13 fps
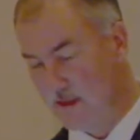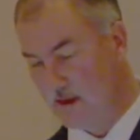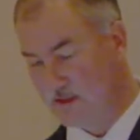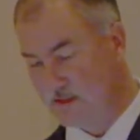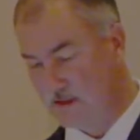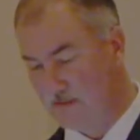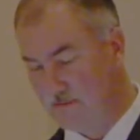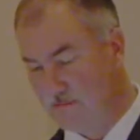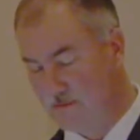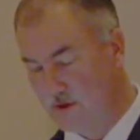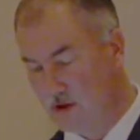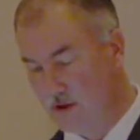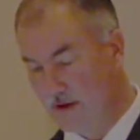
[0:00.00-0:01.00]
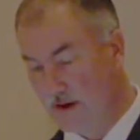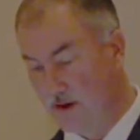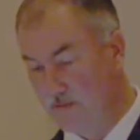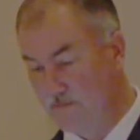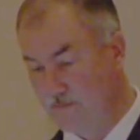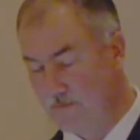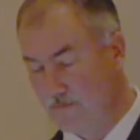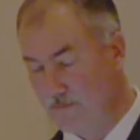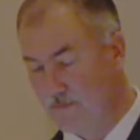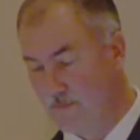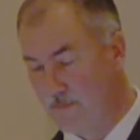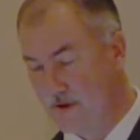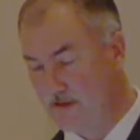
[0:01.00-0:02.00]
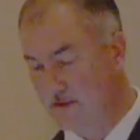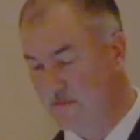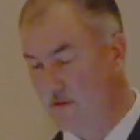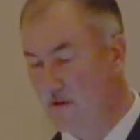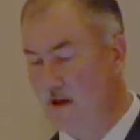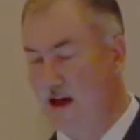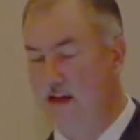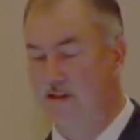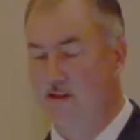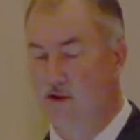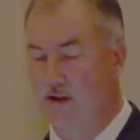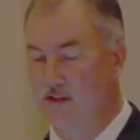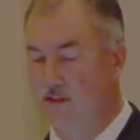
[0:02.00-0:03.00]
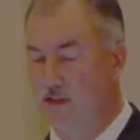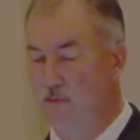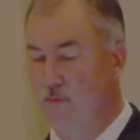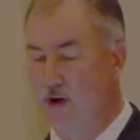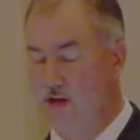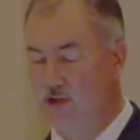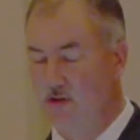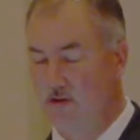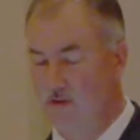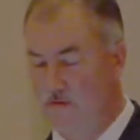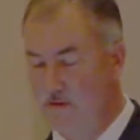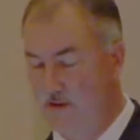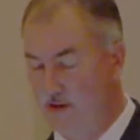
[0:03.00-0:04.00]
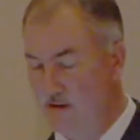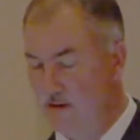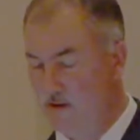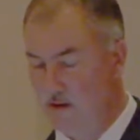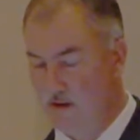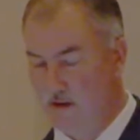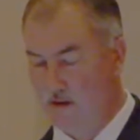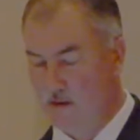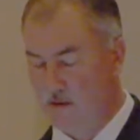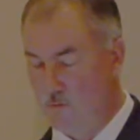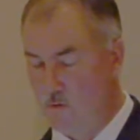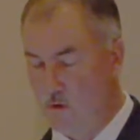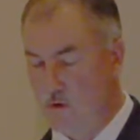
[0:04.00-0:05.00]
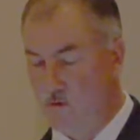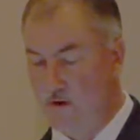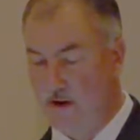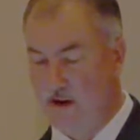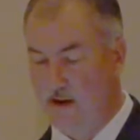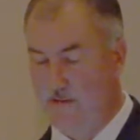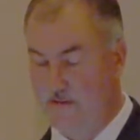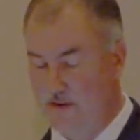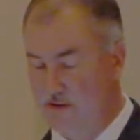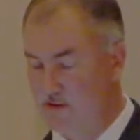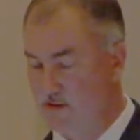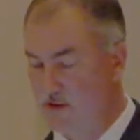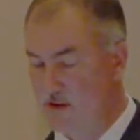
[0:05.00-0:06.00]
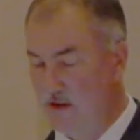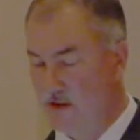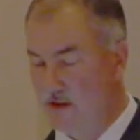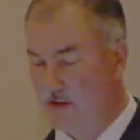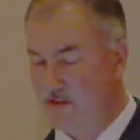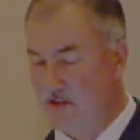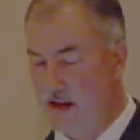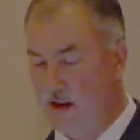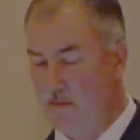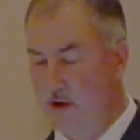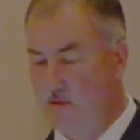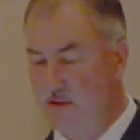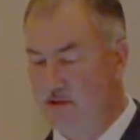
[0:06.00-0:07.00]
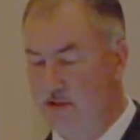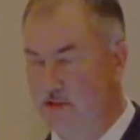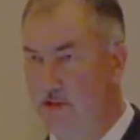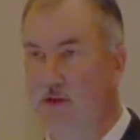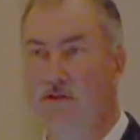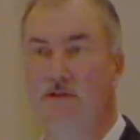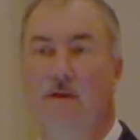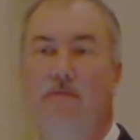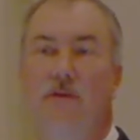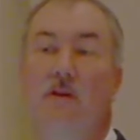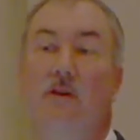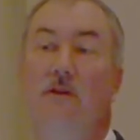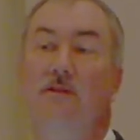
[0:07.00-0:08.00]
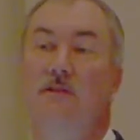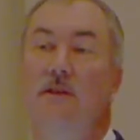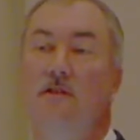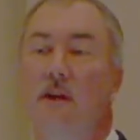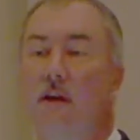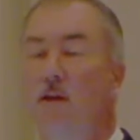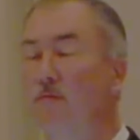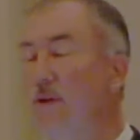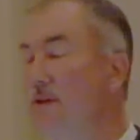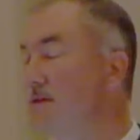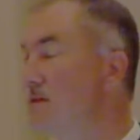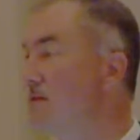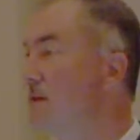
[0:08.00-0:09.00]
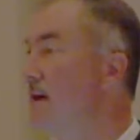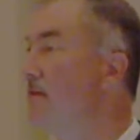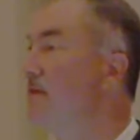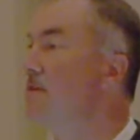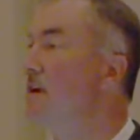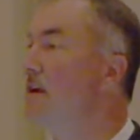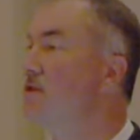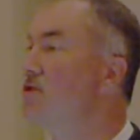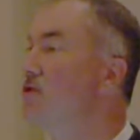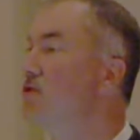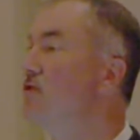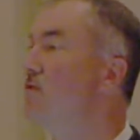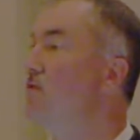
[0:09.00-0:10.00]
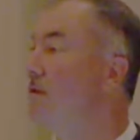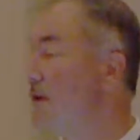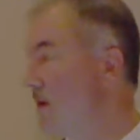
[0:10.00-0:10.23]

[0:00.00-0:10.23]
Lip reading: It's a clear piece of glass, and you can see the pressure over the wound. And if this ischemia, which is something you can see taking place inside of a tight shoe,